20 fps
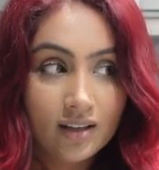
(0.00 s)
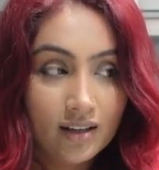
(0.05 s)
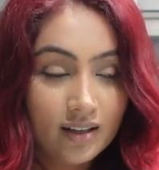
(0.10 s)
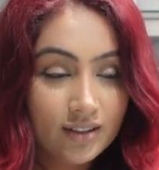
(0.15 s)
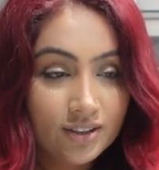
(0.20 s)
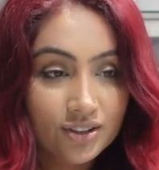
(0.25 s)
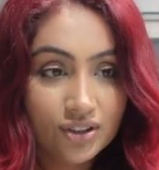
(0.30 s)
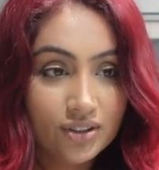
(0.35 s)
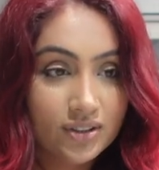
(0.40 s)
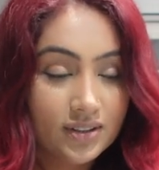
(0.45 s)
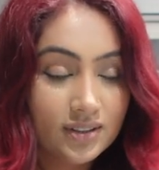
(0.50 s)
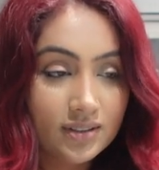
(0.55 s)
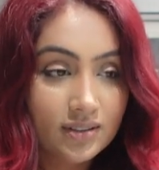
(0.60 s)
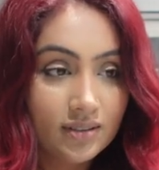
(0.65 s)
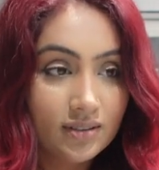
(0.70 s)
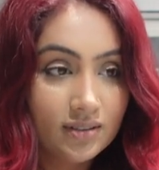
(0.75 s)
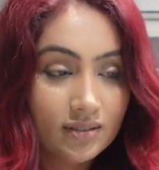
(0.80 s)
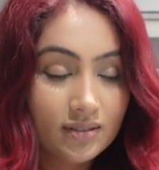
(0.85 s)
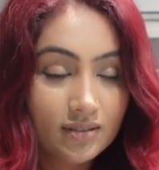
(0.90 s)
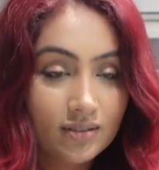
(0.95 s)
It's
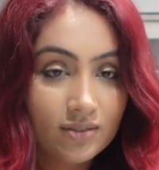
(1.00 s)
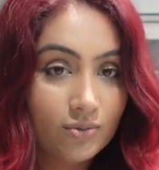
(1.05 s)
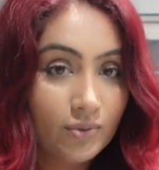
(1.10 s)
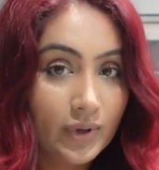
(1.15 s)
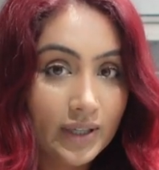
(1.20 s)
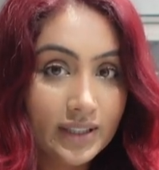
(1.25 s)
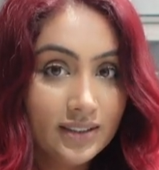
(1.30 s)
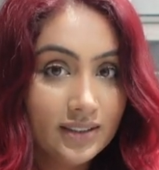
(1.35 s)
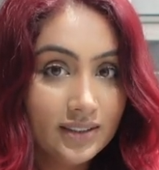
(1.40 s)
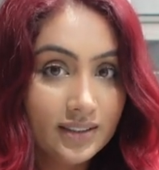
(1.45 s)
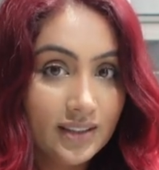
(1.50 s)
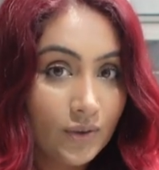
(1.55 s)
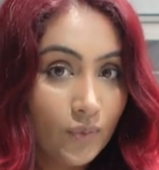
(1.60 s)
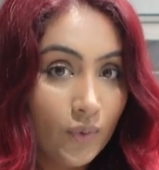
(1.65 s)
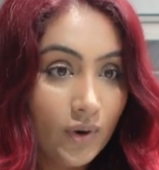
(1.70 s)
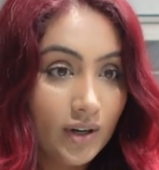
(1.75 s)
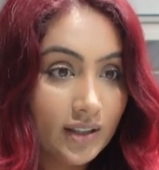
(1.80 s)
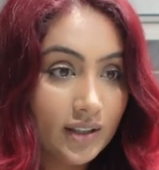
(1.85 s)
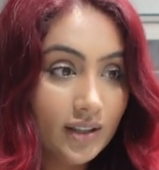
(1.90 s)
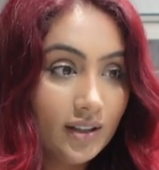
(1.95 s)
just rice and
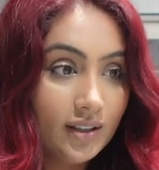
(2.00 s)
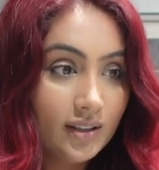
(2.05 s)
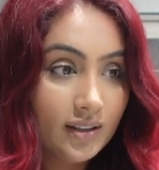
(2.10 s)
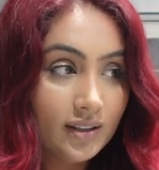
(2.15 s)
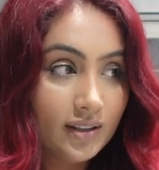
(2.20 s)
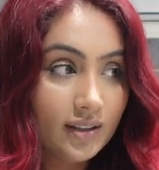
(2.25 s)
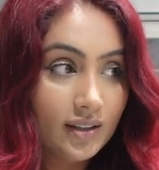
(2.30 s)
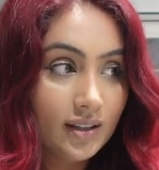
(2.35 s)
water.